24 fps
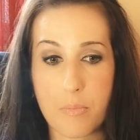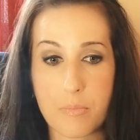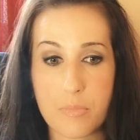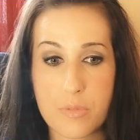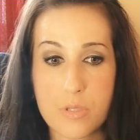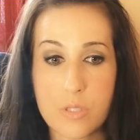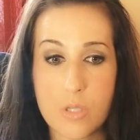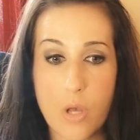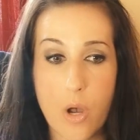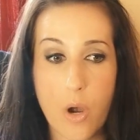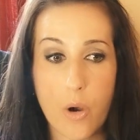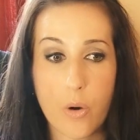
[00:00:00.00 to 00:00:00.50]

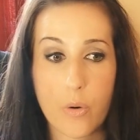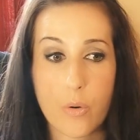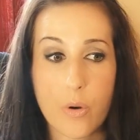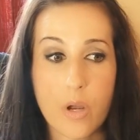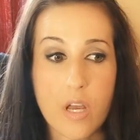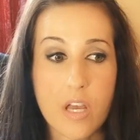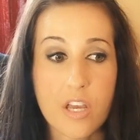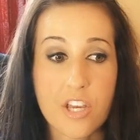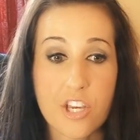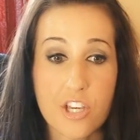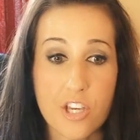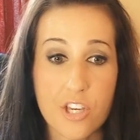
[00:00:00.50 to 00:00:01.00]
So
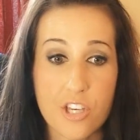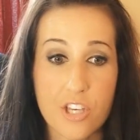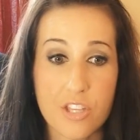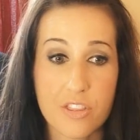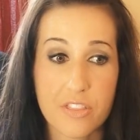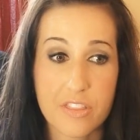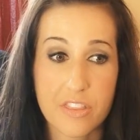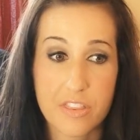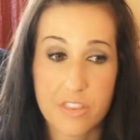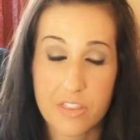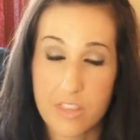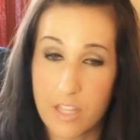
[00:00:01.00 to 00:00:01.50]

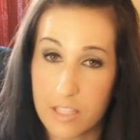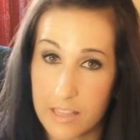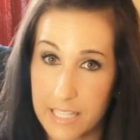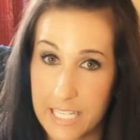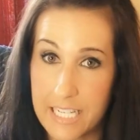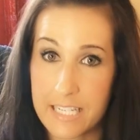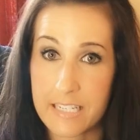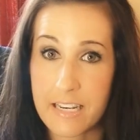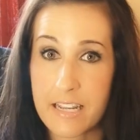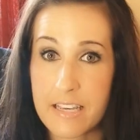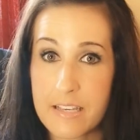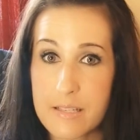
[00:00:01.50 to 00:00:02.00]
the
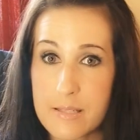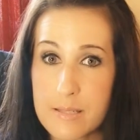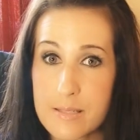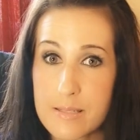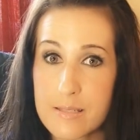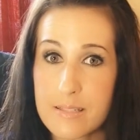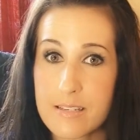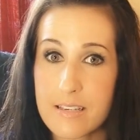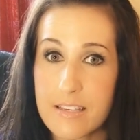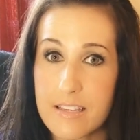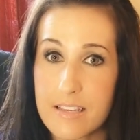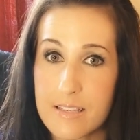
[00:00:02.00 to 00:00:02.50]

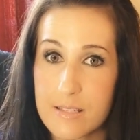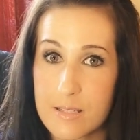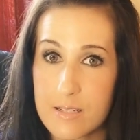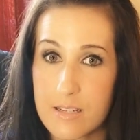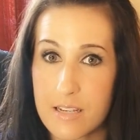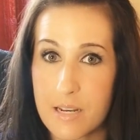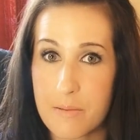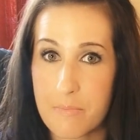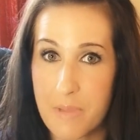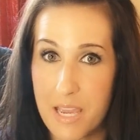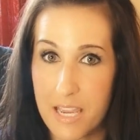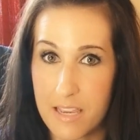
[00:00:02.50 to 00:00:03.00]
leanness is
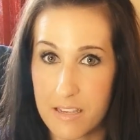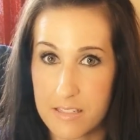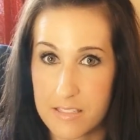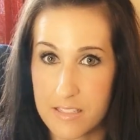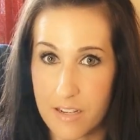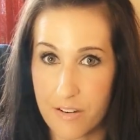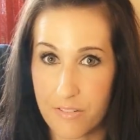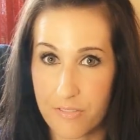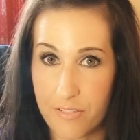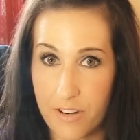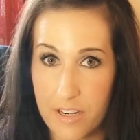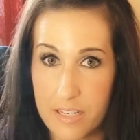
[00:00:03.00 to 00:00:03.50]
going to make a
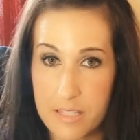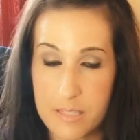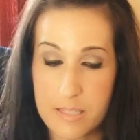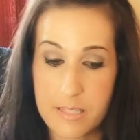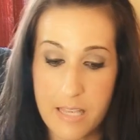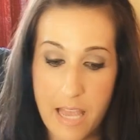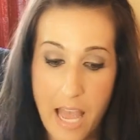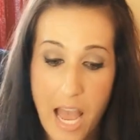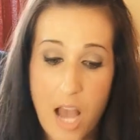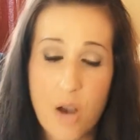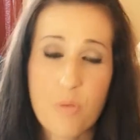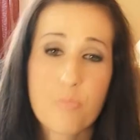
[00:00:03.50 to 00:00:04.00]

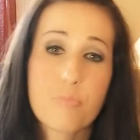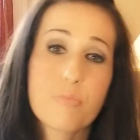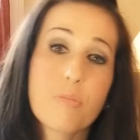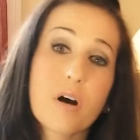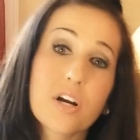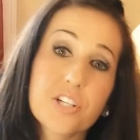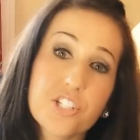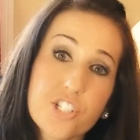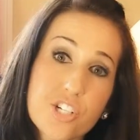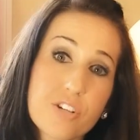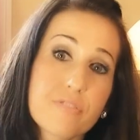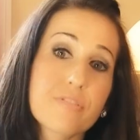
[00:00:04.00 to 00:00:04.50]
difference. How
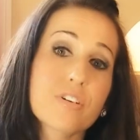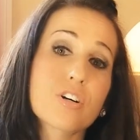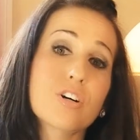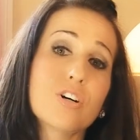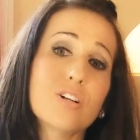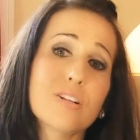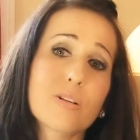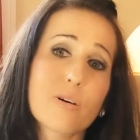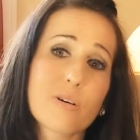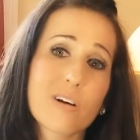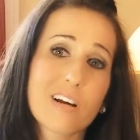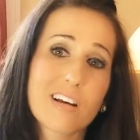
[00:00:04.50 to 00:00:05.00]
much of a
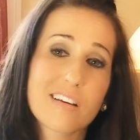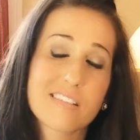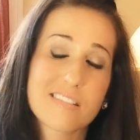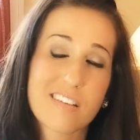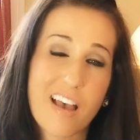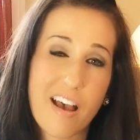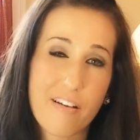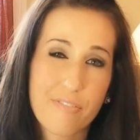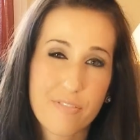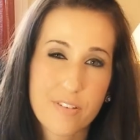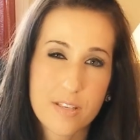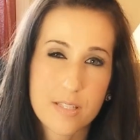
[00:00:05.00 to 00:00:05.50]
caloric
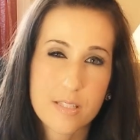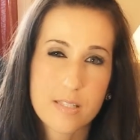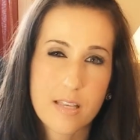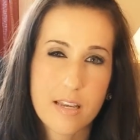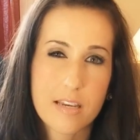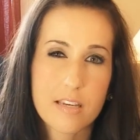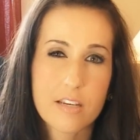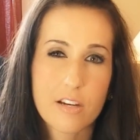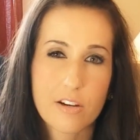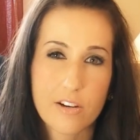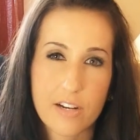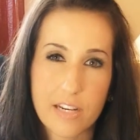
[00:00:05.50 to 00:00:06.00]

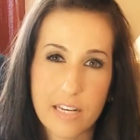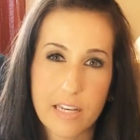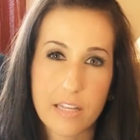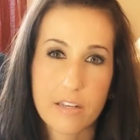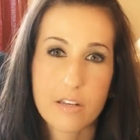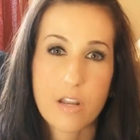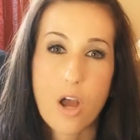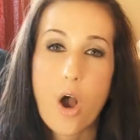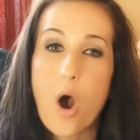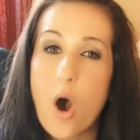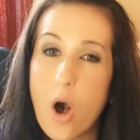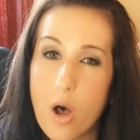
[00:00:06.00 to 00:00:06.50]
deficit you're
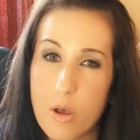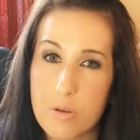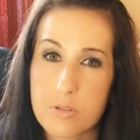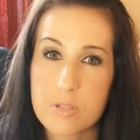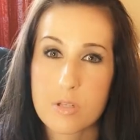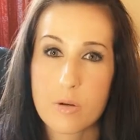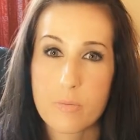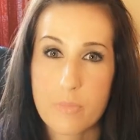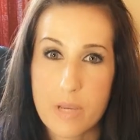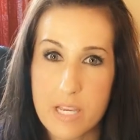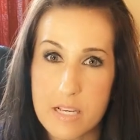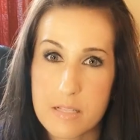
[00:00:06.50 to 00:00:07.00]
in
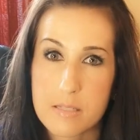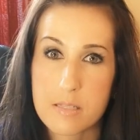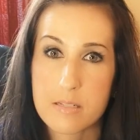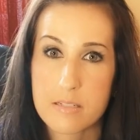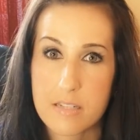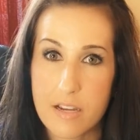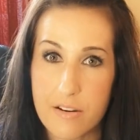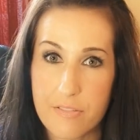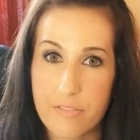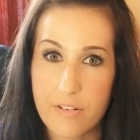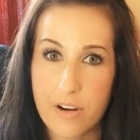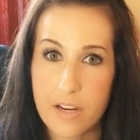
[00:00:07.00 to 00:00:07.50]
also makes a
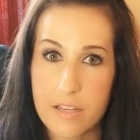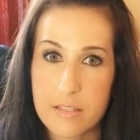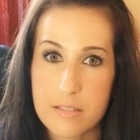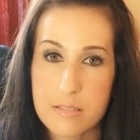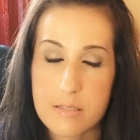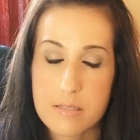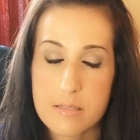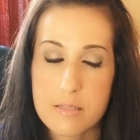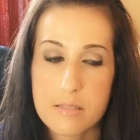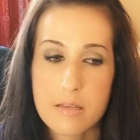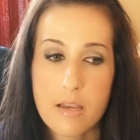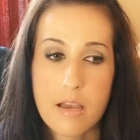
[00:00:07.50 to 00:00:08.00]

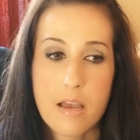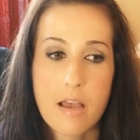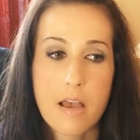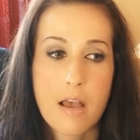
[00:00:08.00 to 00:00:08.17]
difference.